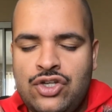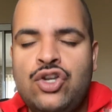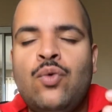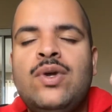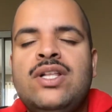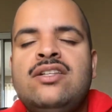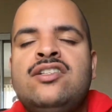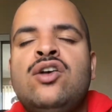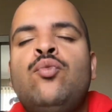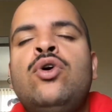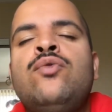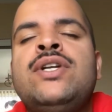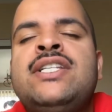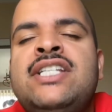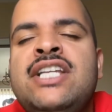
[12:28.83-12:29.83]
So when someone
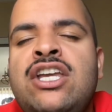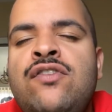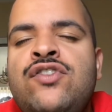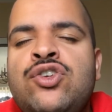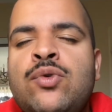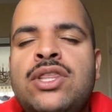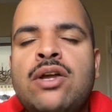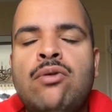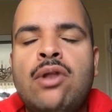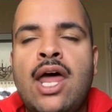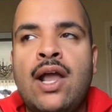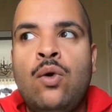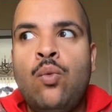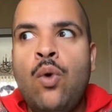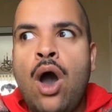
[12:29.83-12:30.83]
receives you and they're
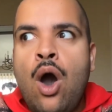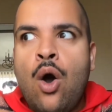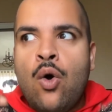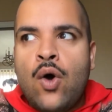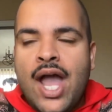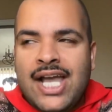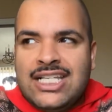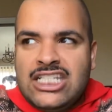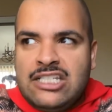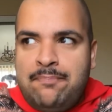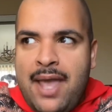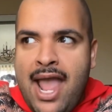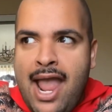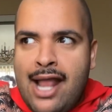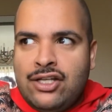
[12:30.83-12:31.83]
like, whoa,
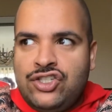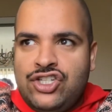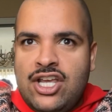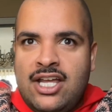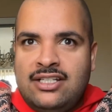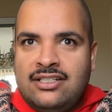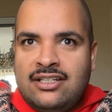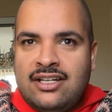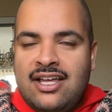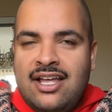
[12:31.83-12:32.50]
expansion,